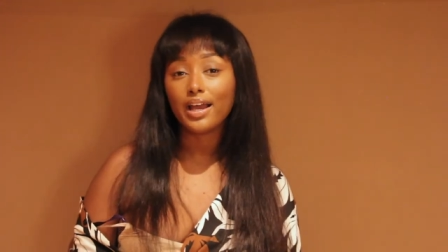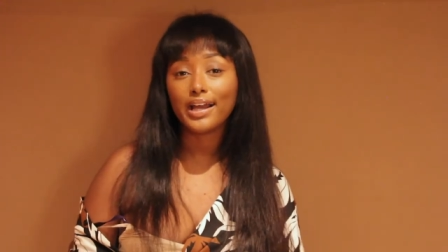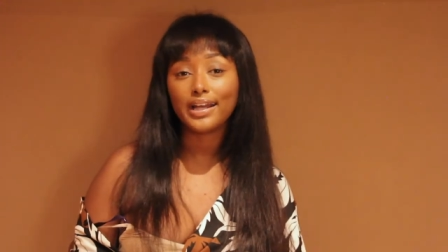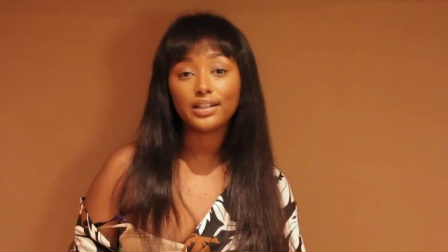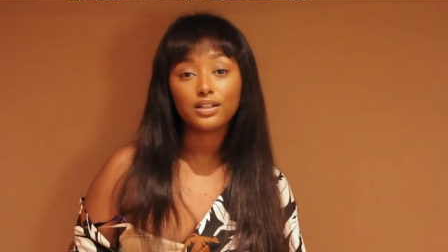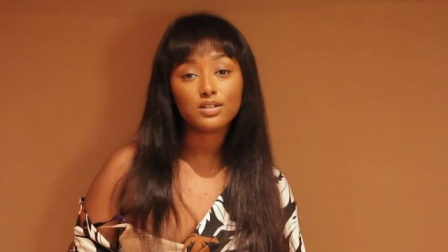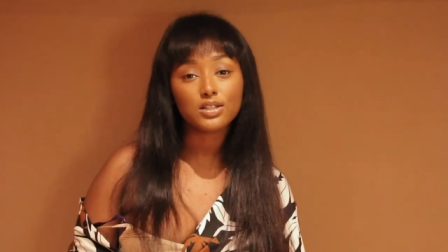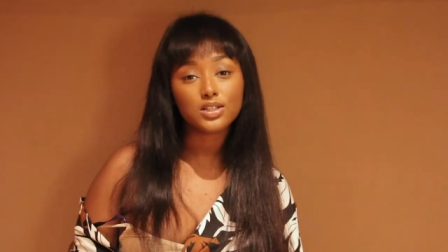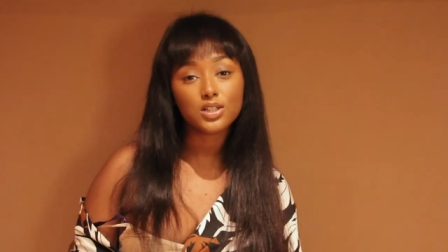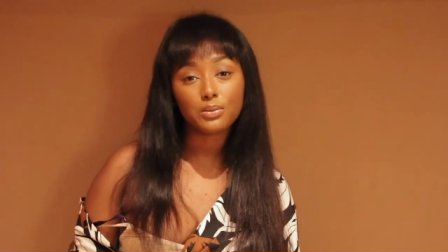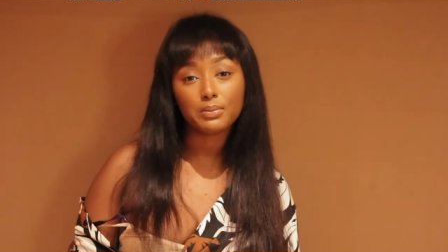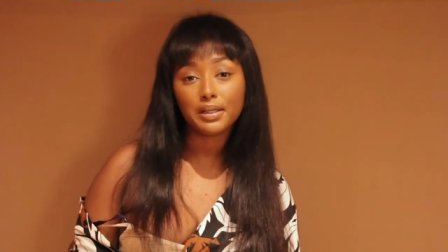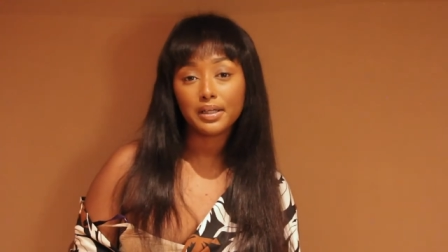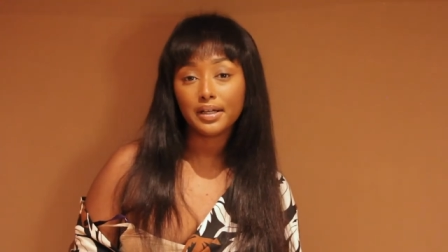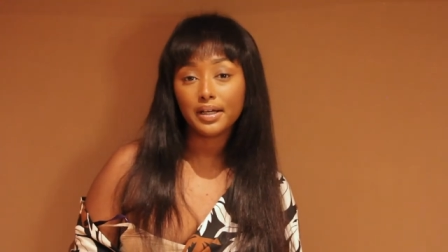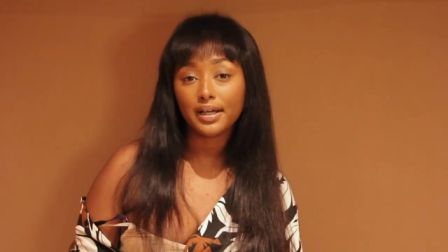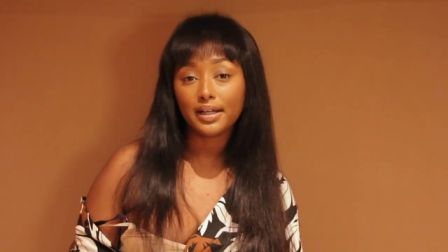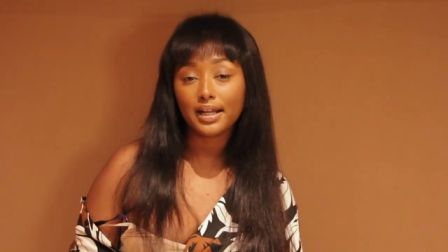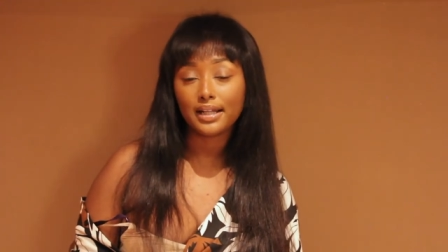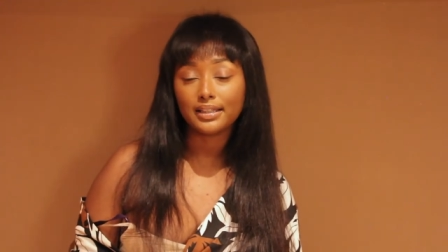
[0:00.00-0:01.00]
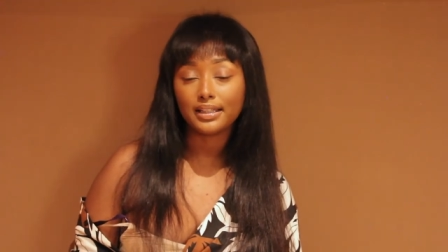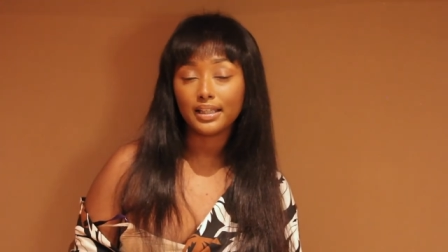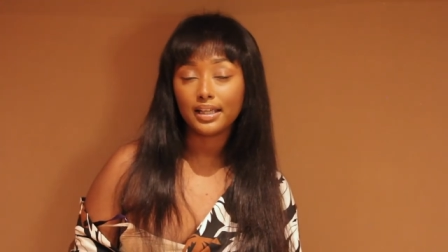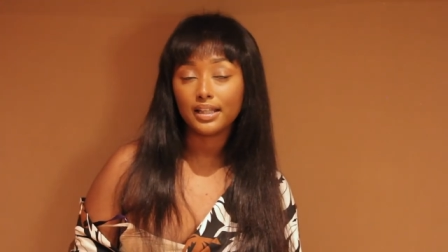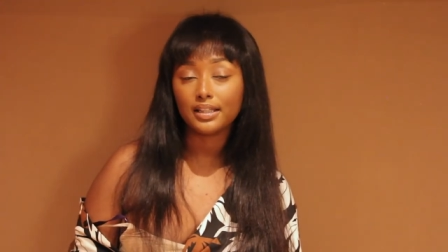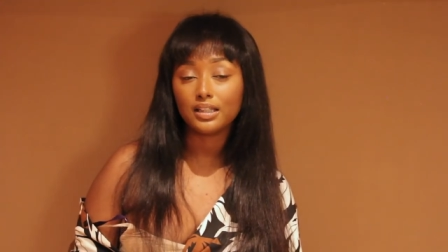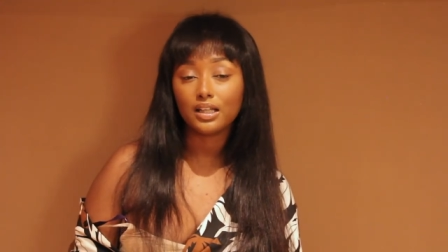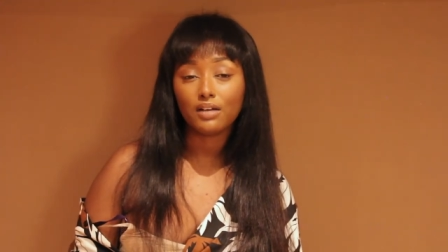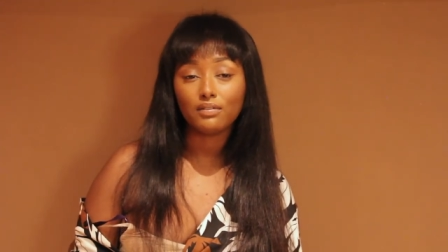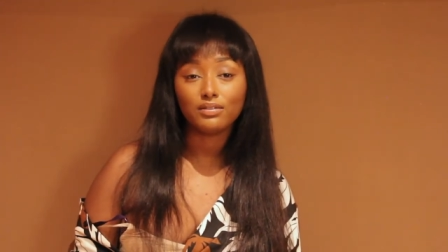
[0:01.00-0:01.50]
and you'll still be good at the
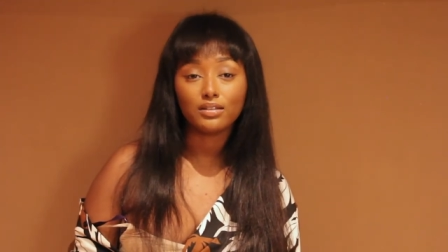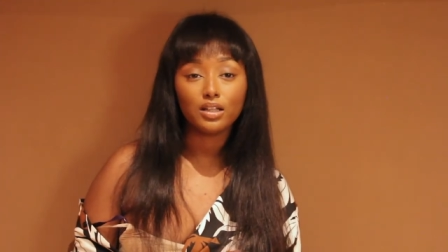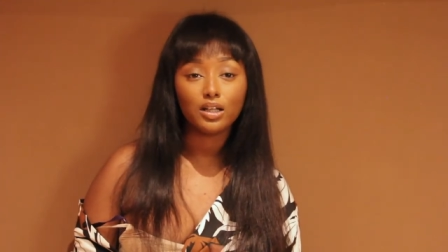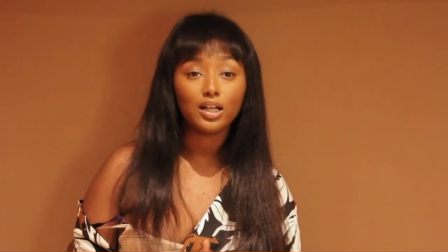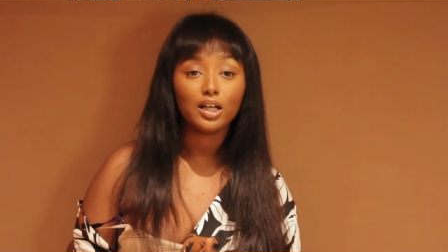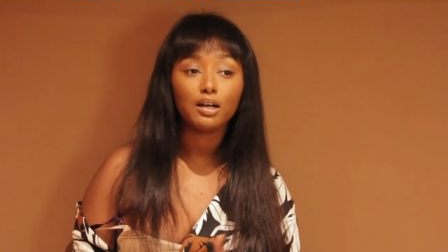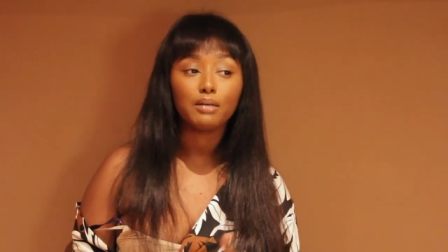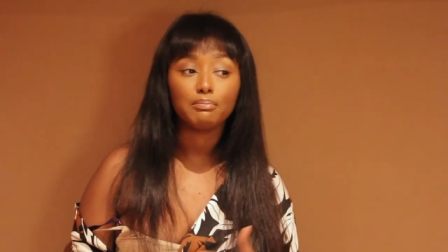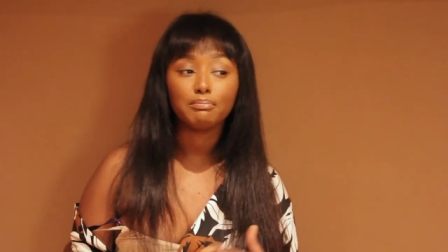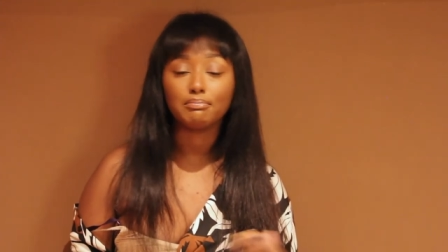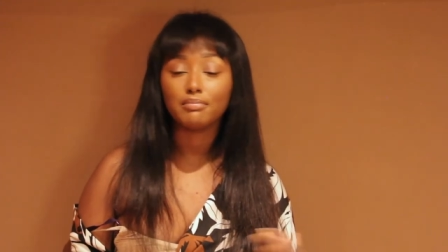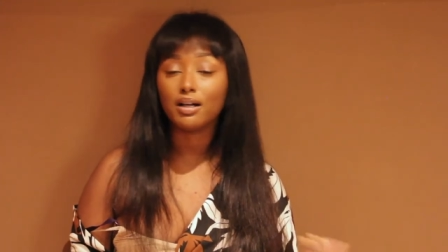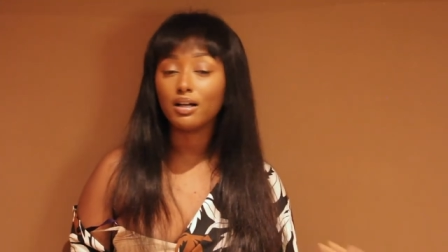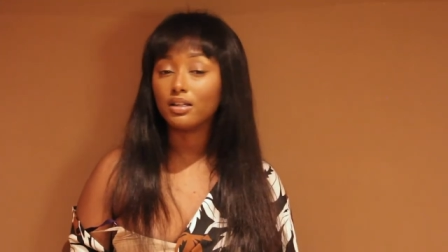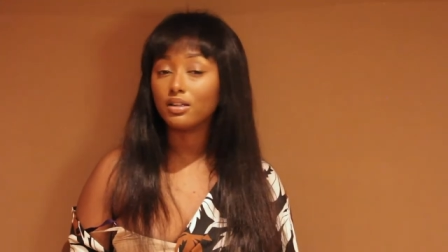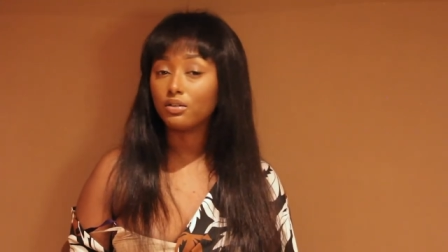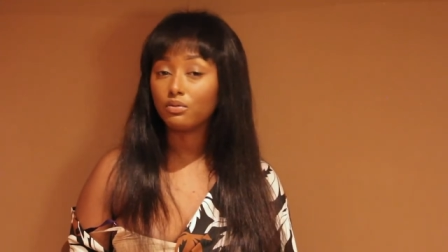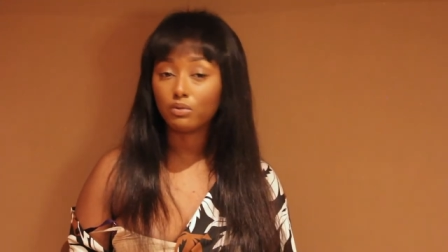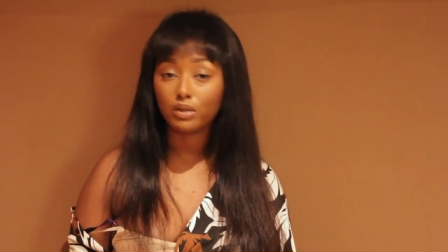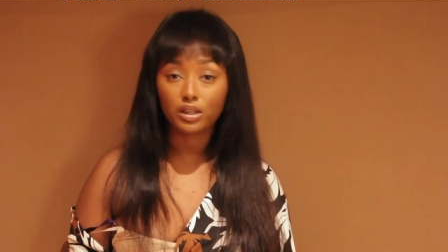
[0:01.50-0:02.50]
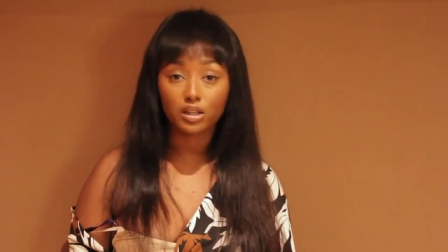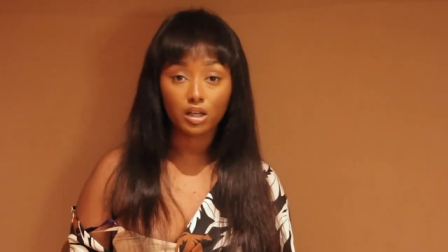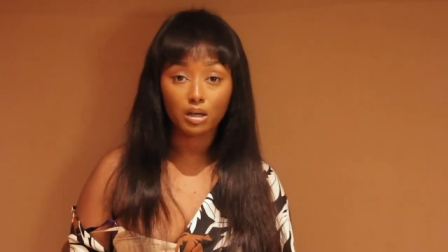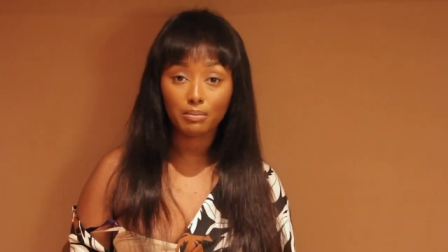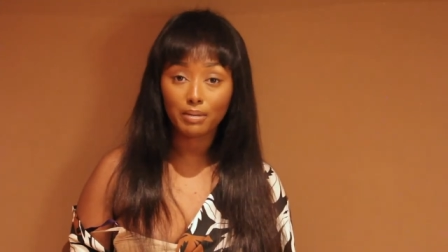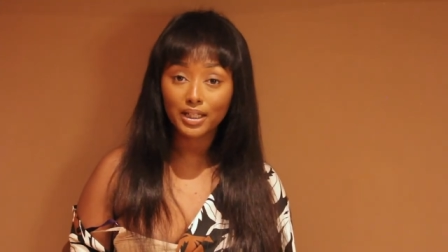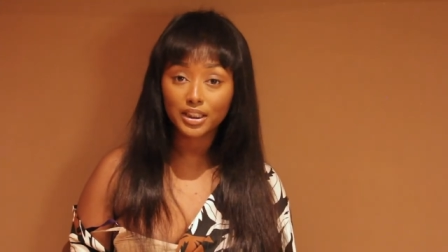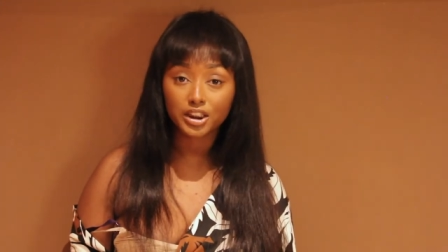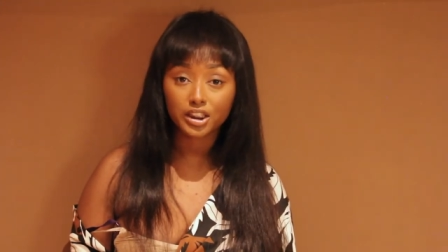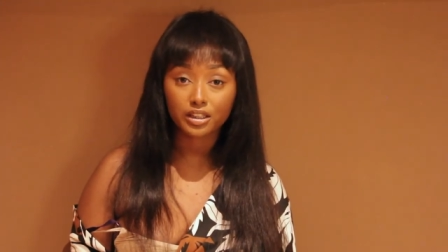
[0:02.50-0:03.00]
end of the month with your
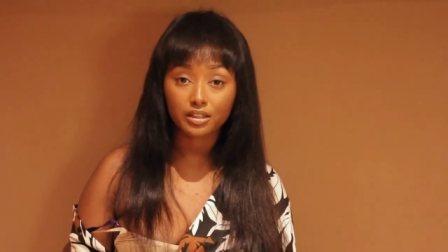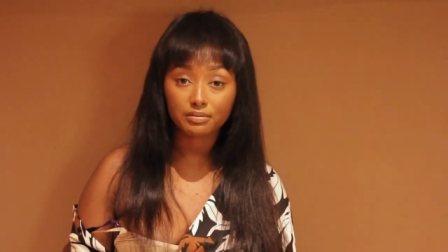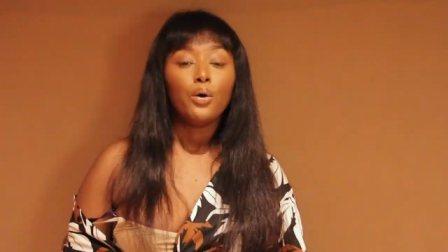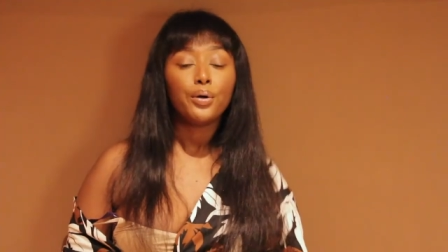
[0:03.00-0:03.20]
budget.